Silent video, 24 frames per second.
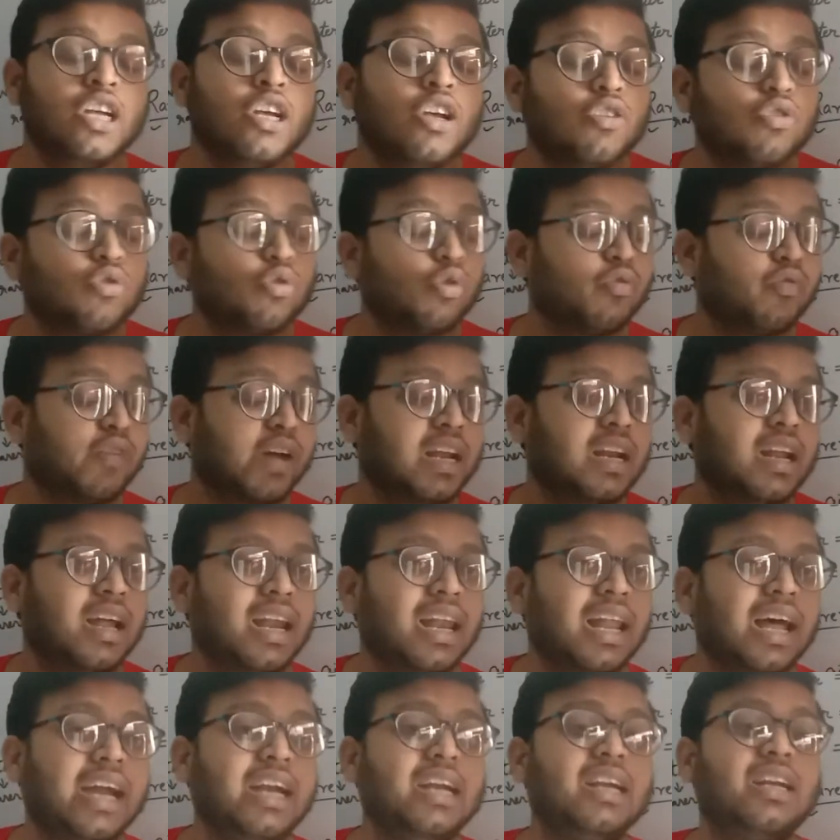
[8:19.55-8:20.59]
So when a
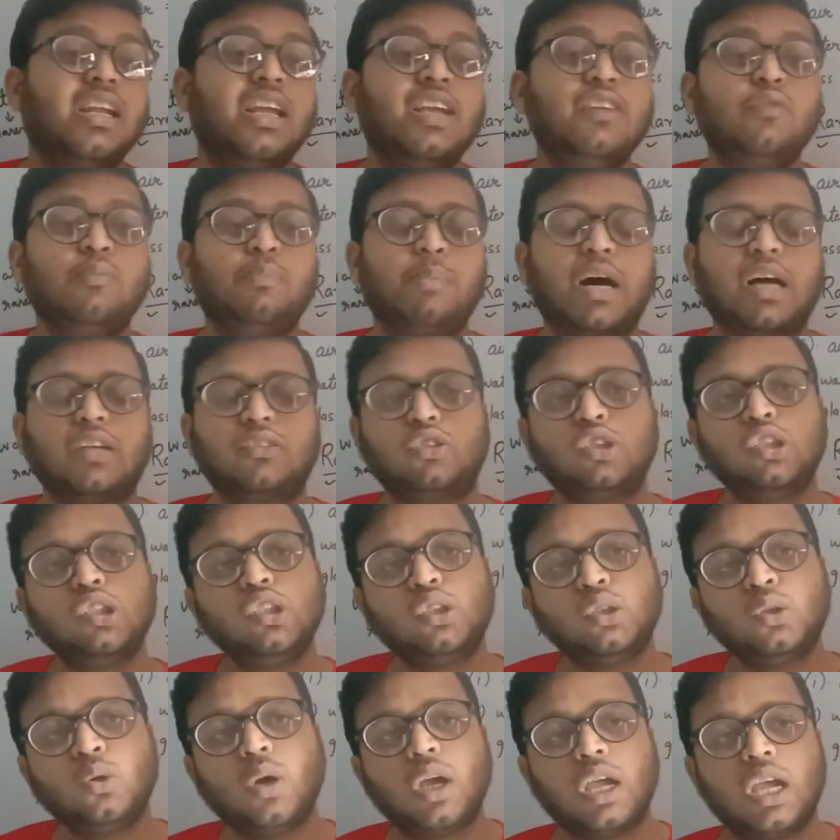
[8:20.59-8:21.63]
light ray is passing
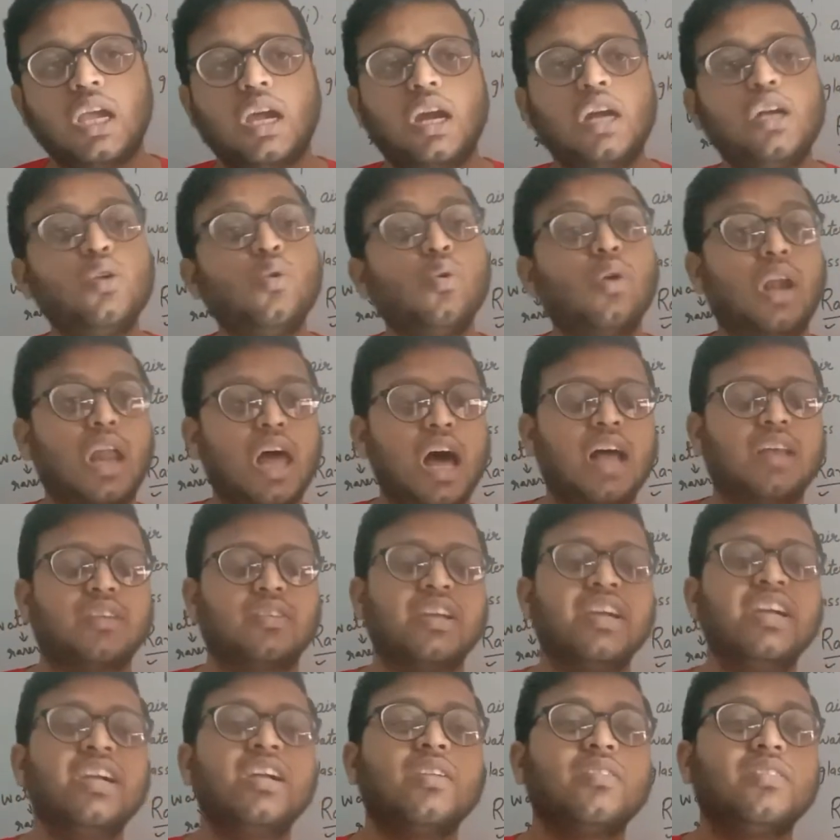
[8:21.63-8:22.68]
through air to glass,
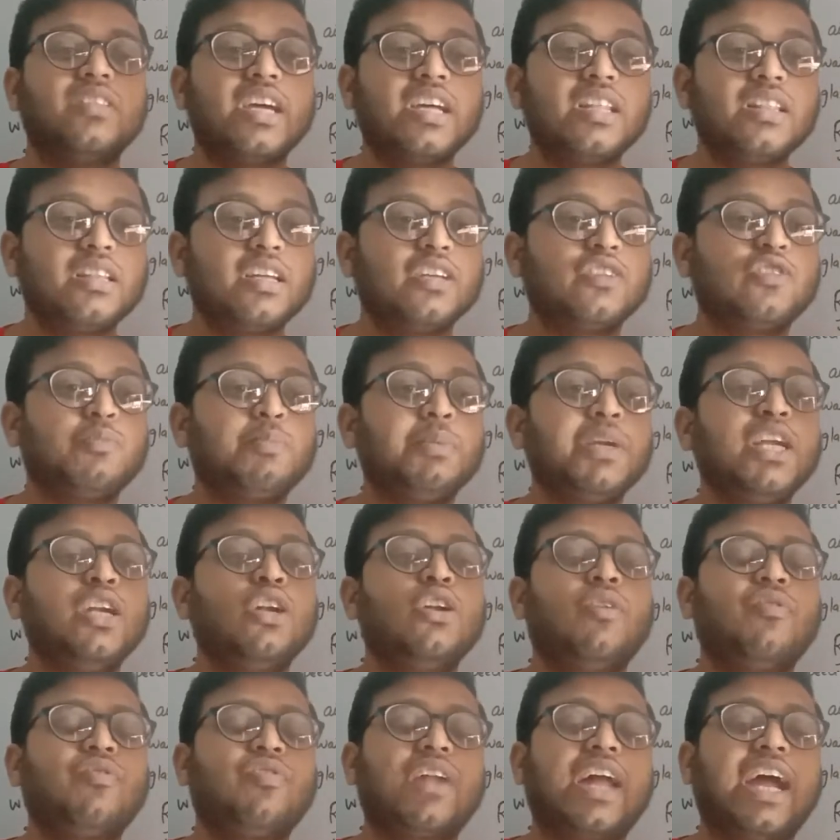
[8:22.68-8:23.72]
then the speed
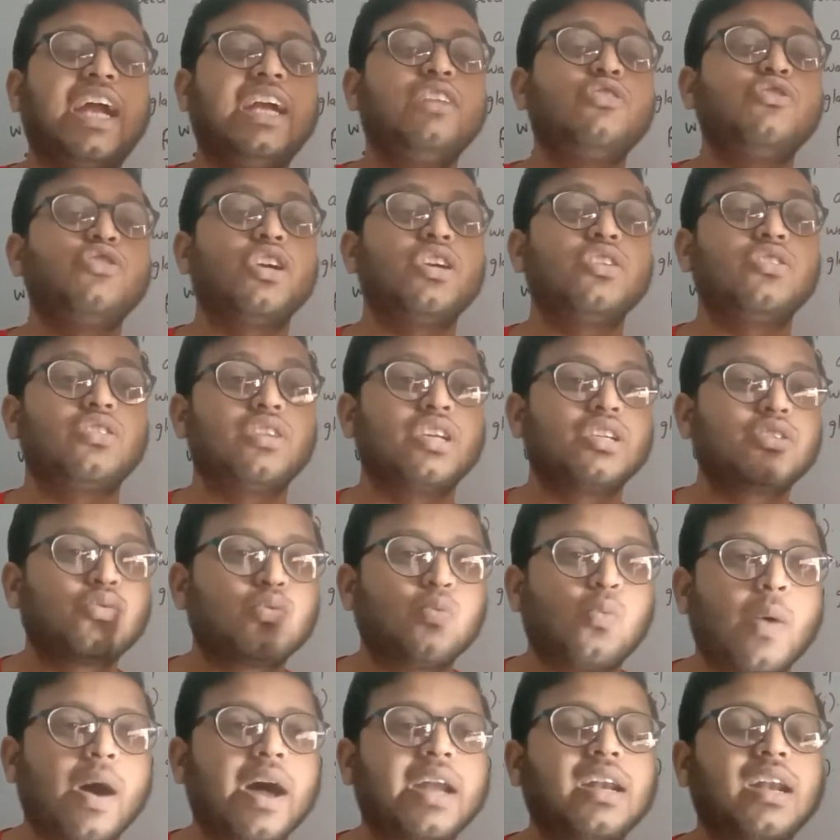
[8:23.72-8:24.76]
of light changes
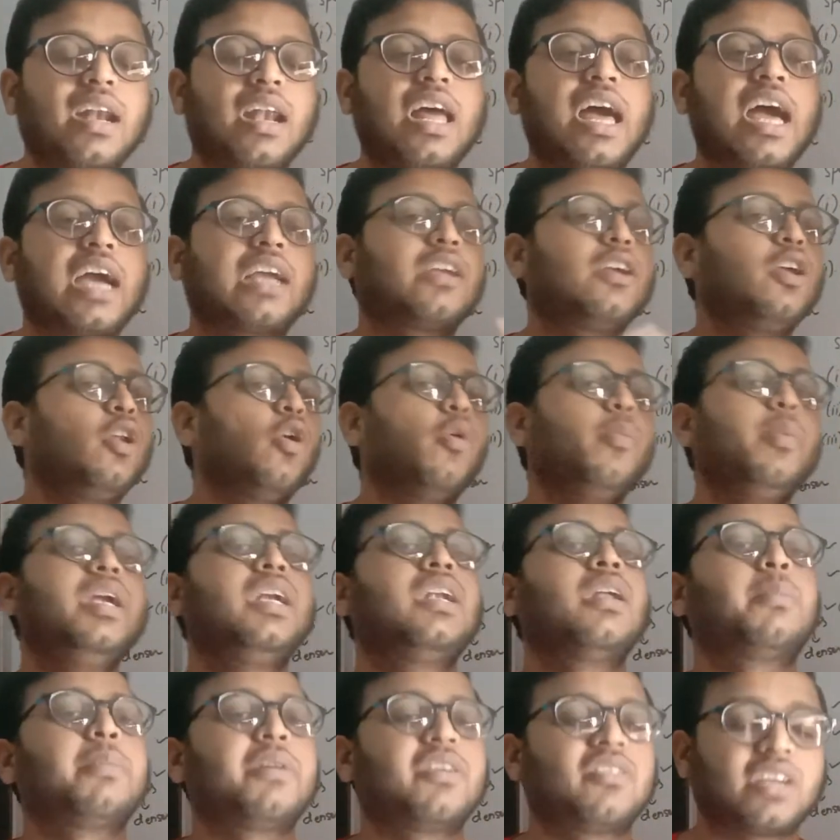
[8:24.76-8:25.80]
1 lakh
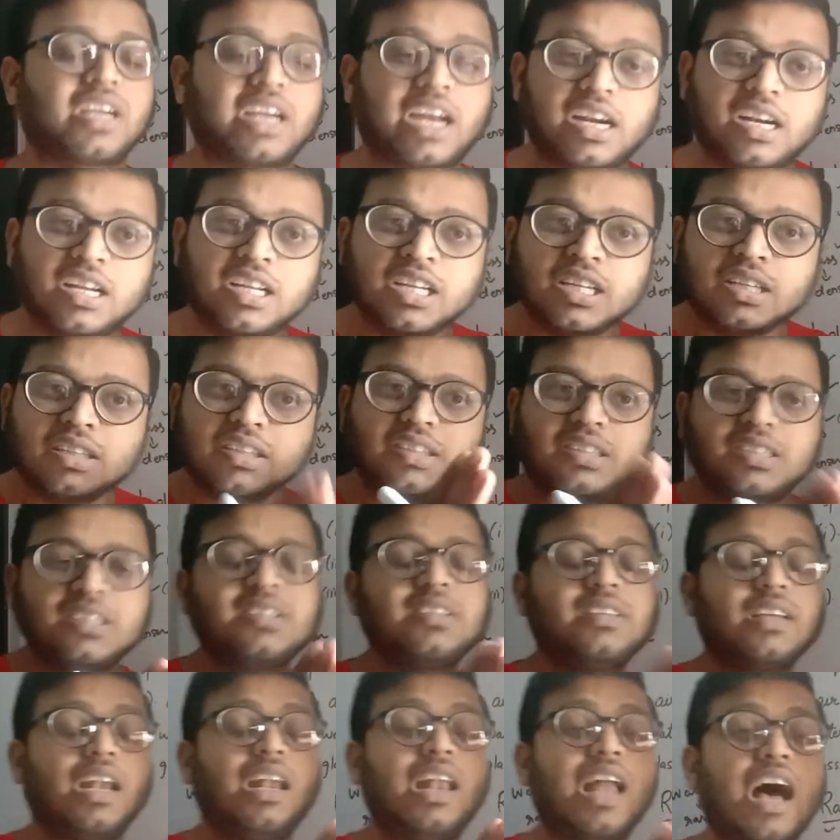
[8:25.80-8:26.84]
kilometer per second.
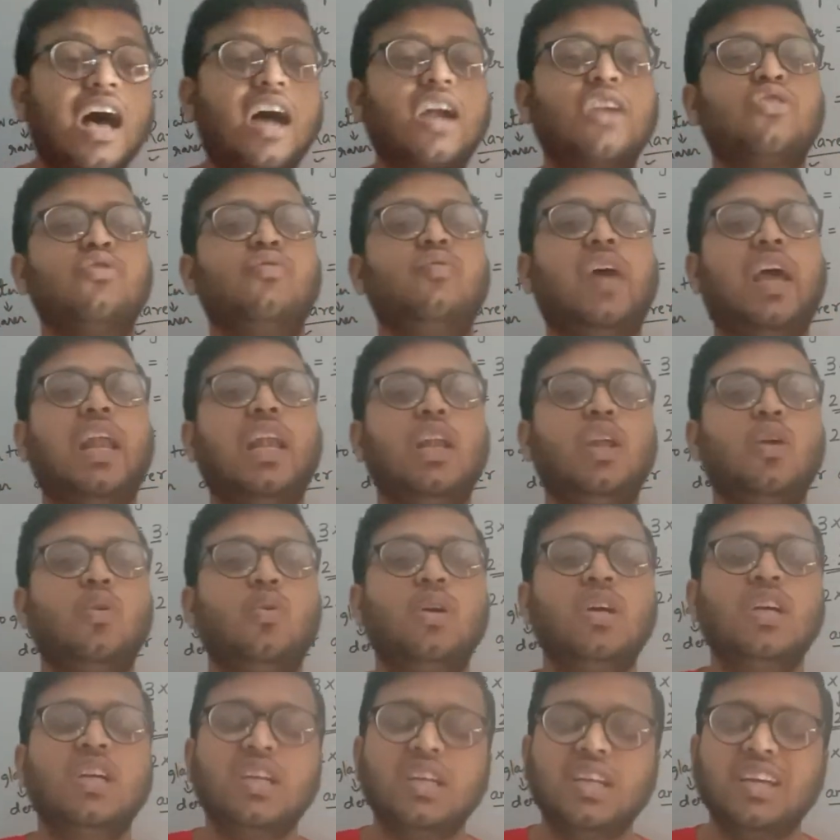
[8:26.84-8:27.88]
This large
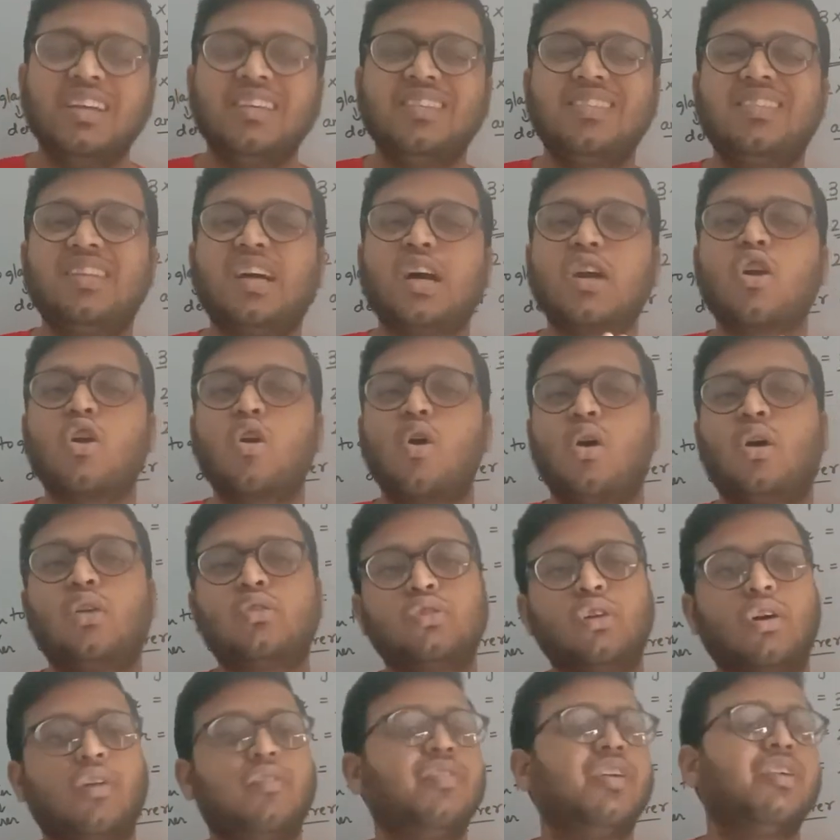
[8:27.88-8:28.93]
value is the
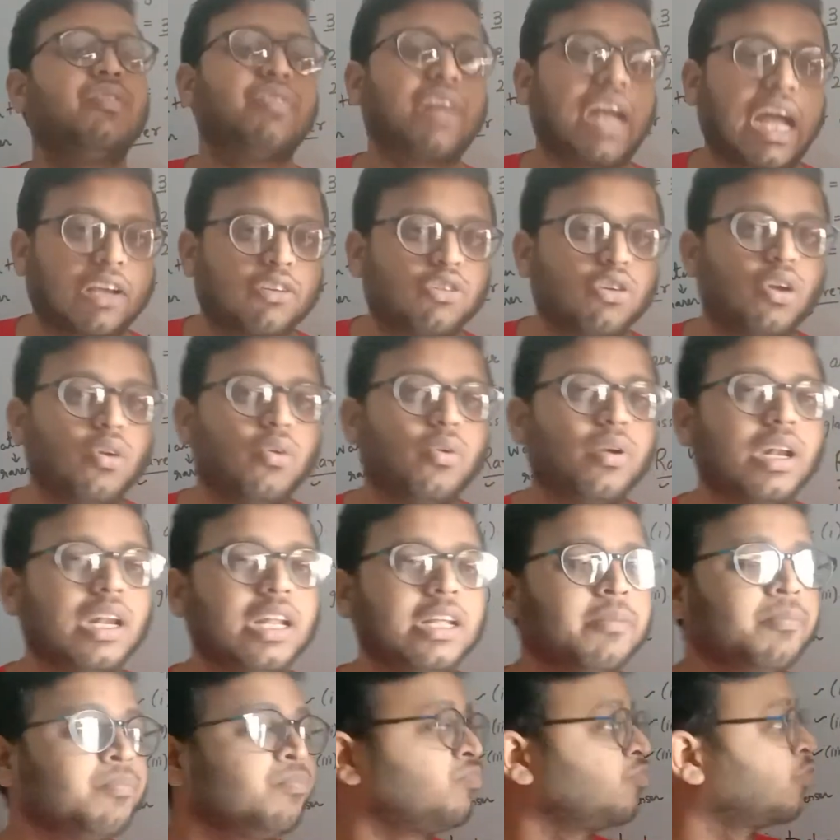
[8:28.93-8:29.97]
cause of refraction only.